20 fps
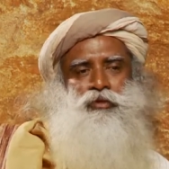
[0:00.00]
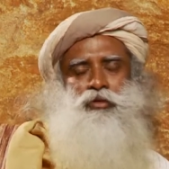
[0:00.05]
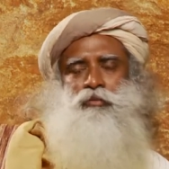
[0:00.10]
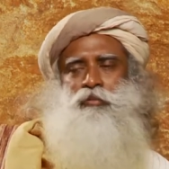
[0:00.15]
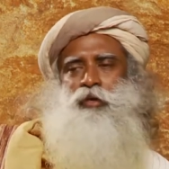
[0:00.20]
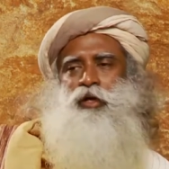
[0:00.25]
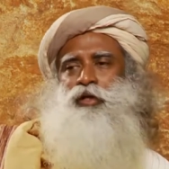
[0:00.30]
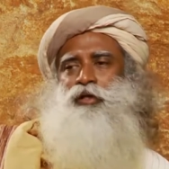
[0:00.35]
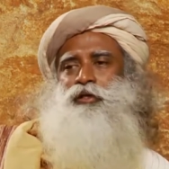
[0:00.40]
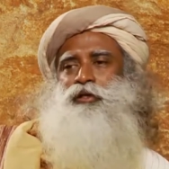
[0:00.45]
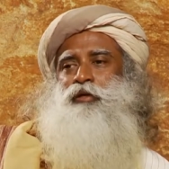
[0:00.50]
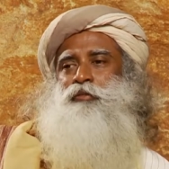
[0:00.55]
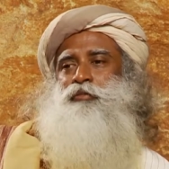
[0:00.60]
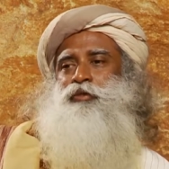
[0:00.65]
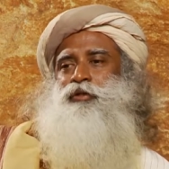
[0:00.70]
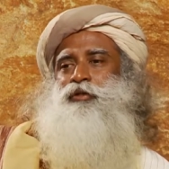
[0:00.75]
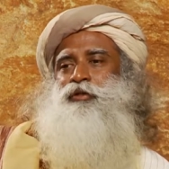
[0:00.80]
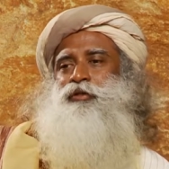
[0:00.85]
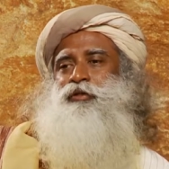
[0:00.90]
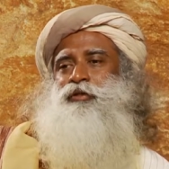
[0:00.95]
don't make
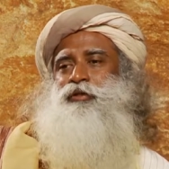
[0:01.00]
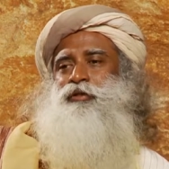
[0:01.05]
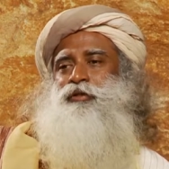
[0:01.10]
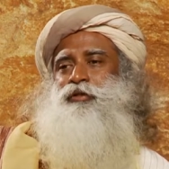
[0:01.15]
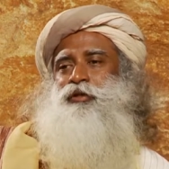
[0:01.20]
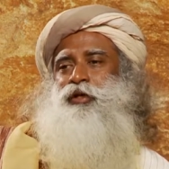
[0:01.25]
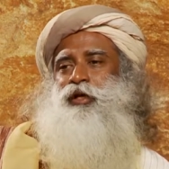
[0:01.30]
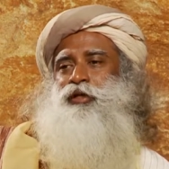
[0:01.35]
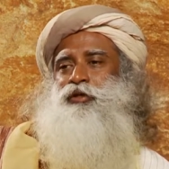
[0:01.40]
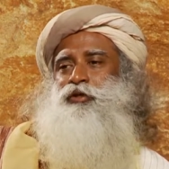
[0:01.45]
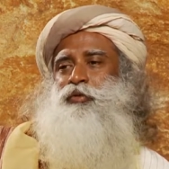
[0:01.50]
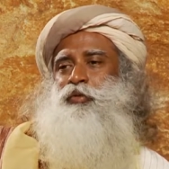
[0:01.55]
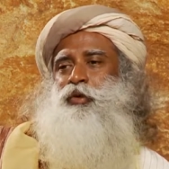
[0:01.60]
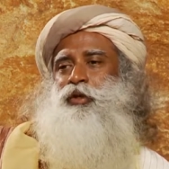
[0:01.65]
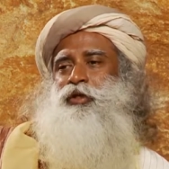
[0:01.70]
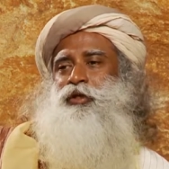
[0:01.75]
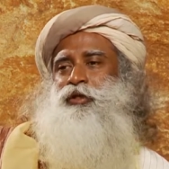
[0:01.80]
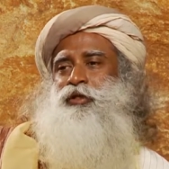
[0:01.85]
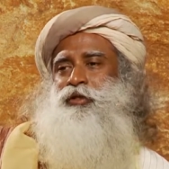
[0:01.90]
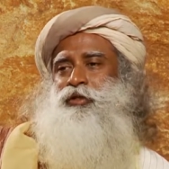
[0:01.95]
assumptions as to
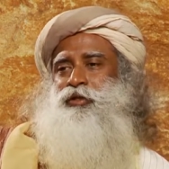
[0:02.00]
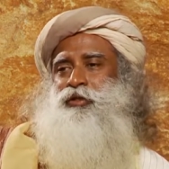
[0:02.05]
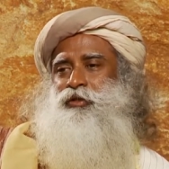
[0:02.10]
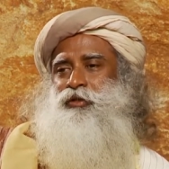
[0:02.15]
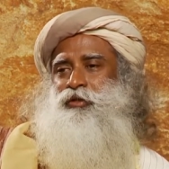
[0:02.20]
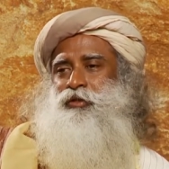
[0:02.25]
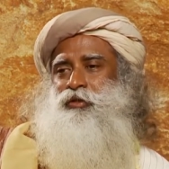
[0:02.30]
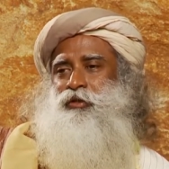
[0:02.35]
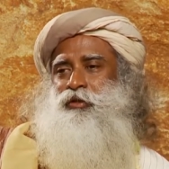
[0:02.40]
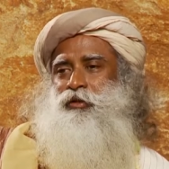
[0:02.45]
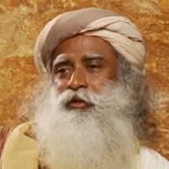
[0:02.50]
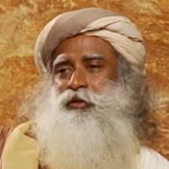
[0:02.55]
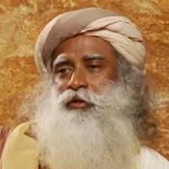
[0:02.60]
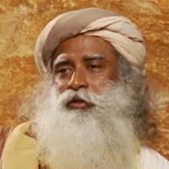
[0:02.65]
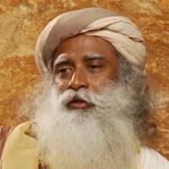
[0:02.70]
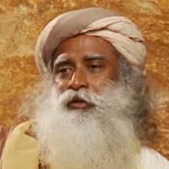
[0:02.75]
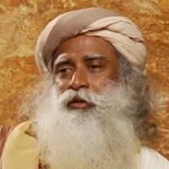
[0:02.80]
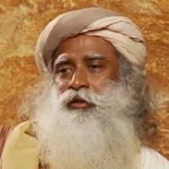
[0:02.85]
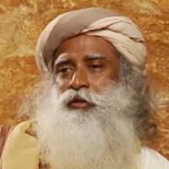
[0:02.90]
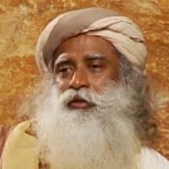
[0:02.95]
what it is.
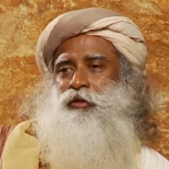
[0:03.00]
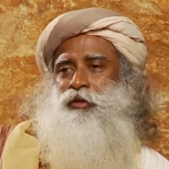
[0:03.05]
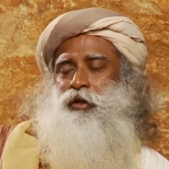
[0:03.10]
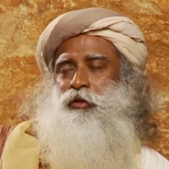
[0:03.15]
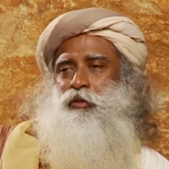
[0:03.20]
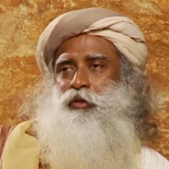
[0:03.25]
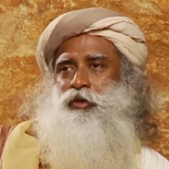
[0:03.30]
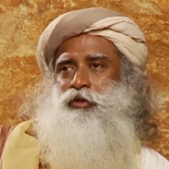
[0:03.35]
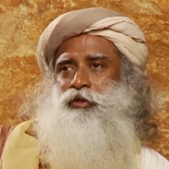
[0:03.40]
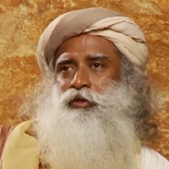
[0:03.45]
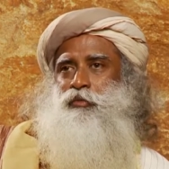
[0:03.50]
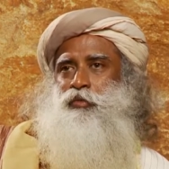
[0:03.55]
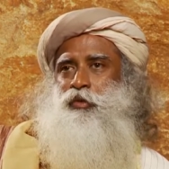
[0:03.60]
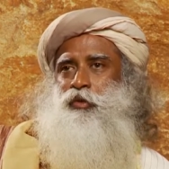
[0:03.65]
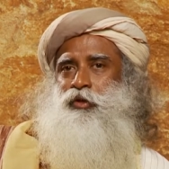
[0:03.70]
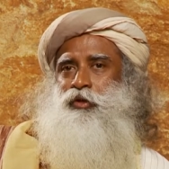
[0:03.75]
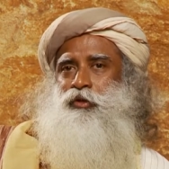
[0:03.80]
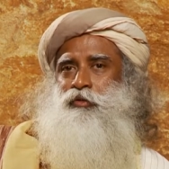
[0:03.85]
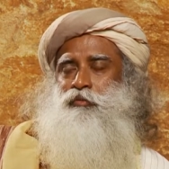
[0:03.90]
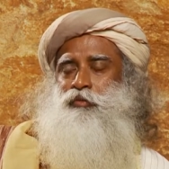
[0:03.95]
And what's the
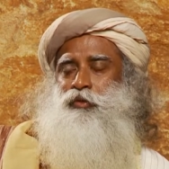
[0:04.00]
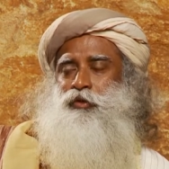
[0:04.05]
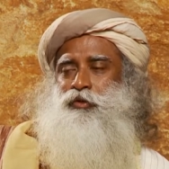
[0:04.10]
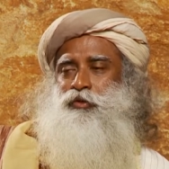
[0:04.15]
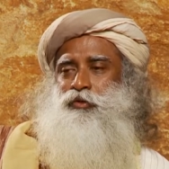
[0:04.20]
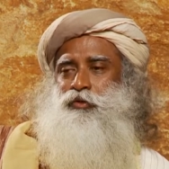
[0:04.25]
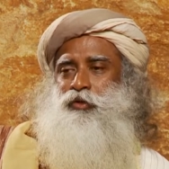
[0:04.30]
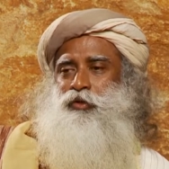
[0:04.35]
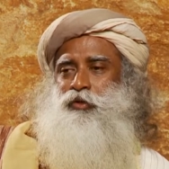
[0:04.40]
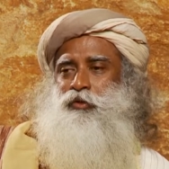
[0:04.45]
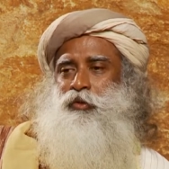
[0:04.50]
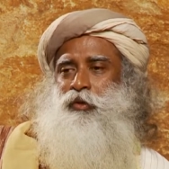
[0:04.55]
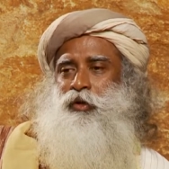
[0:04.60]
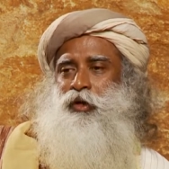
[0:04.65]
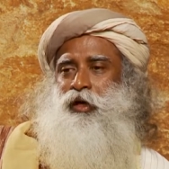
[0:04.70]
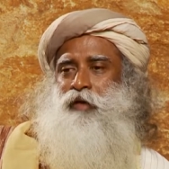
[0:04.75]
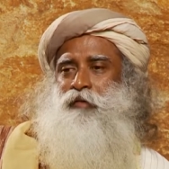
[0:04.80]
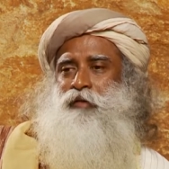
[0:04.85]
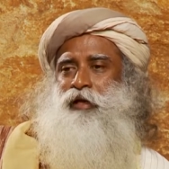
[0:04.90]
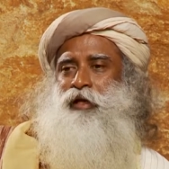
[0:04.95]
point of pursuing
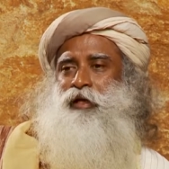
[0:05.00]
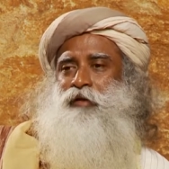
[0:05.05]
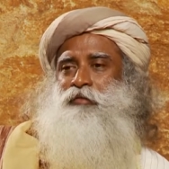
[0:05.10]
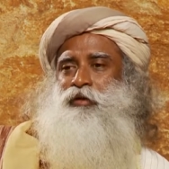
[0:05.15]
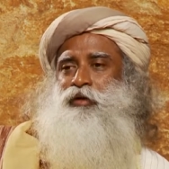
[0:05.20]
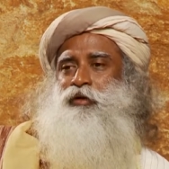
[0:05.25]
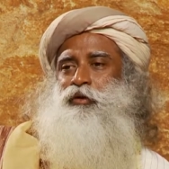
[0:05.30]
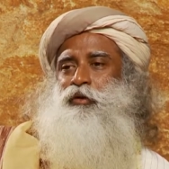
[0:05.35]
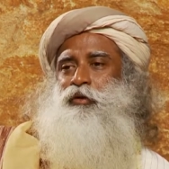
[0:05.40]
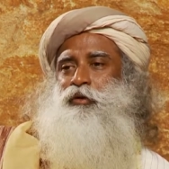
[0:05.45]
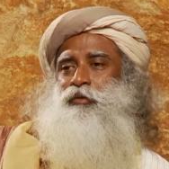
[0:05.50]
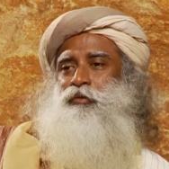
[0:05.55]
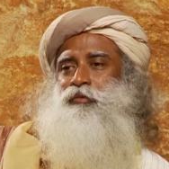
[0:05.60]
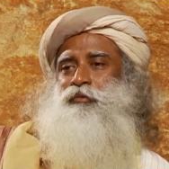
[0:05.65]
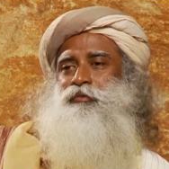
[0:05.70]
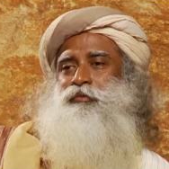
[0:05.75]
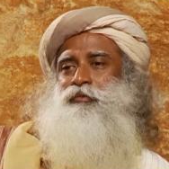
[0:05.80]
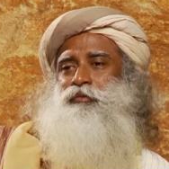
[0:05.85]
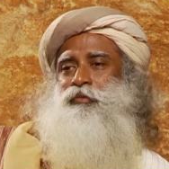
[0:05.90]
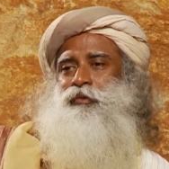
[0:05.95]
knowing? I will never know.
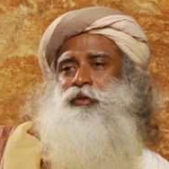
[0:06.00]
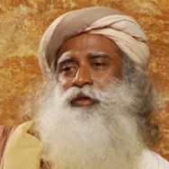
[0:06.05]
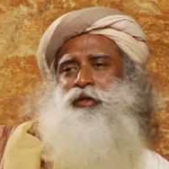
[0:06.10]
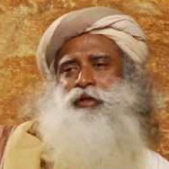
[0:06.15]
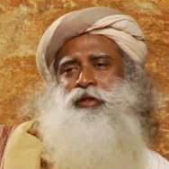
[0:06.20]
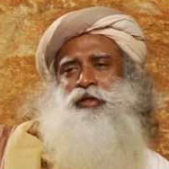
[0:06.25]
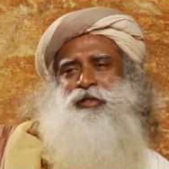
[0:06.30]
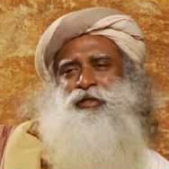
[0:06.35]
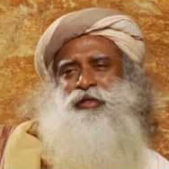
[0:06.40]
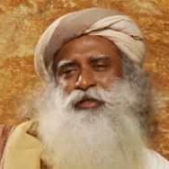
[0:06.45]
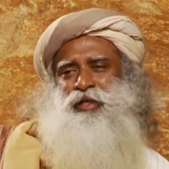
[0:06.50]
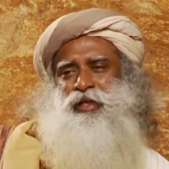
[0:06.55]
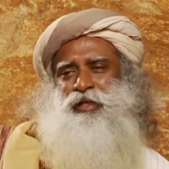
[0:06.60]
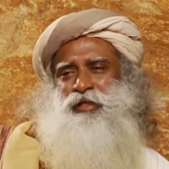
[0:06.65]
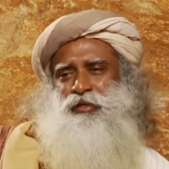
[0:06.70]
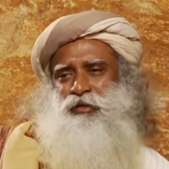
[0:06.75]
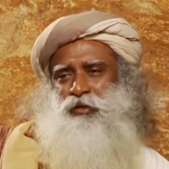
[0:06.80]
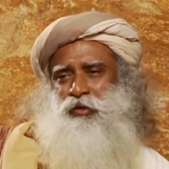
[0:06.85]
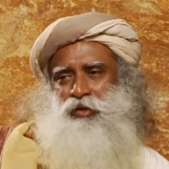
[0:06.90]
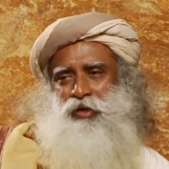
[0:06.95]

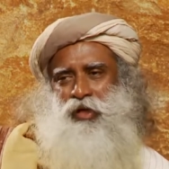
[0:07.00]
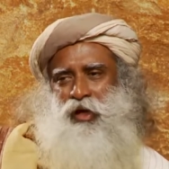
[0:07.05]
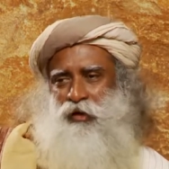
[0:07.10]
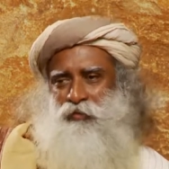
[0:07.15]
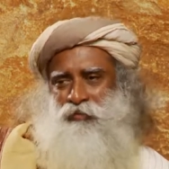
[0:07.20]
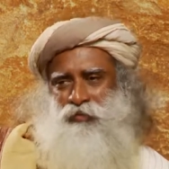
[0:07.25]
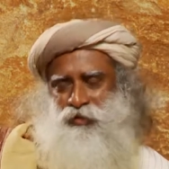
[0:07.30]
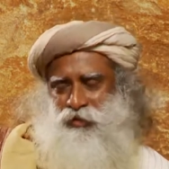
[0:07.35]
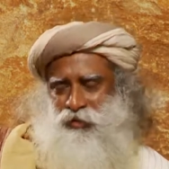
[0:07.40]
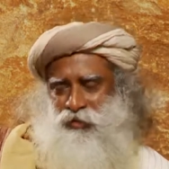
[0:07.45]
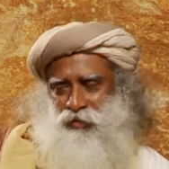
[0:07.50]
That's not how it